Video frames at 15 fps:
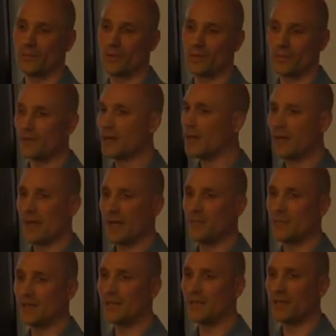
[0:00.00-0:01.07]
because
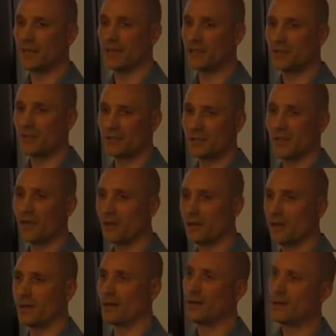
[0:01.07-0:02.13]
anybody can say,
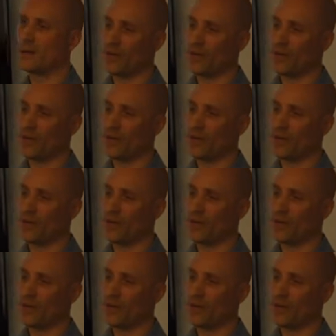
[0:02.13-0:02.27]
okay,